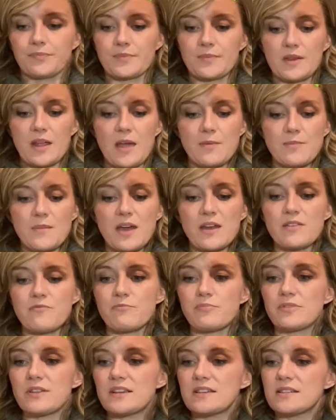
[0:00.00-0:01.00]
I'm kind of
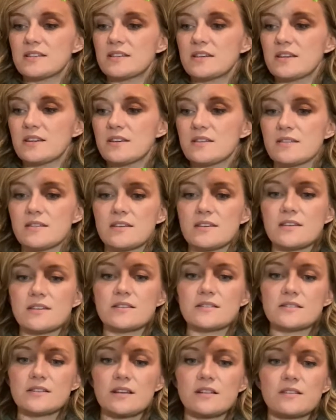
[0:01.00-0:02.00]
placing
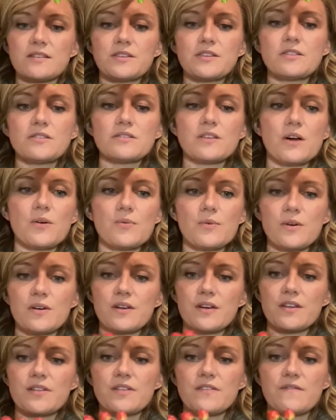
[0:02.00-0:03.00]
these a little lower
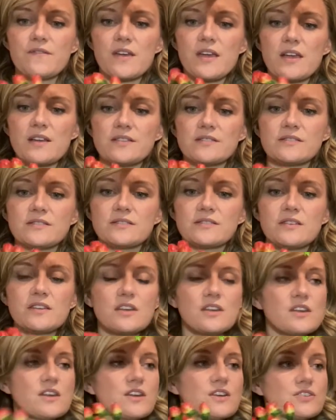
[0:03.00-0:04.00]
in the vase
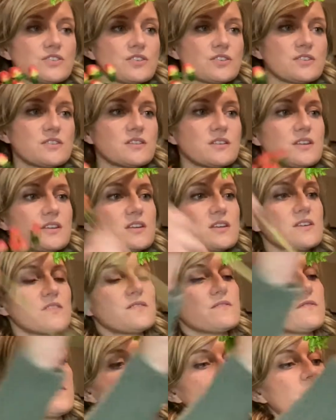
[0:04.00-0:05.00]
just to
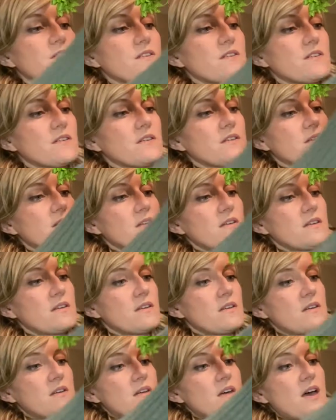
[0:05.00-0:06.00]
give
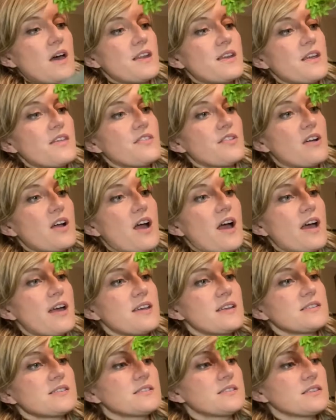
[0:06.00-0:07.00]
another
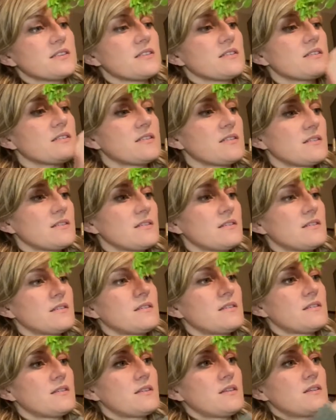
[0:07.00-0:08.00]
height
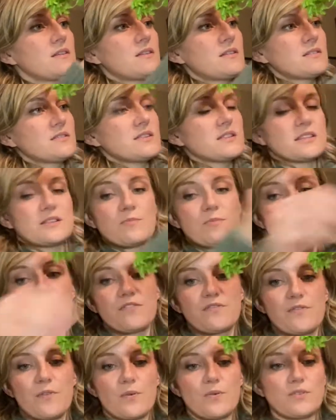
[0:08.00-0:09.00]
to some of the
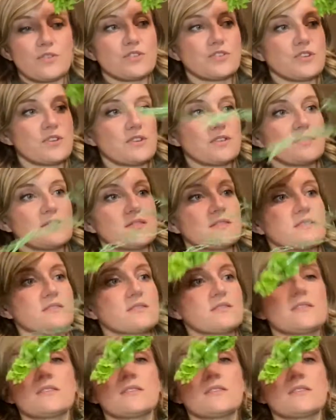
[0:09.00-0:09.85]
foliages.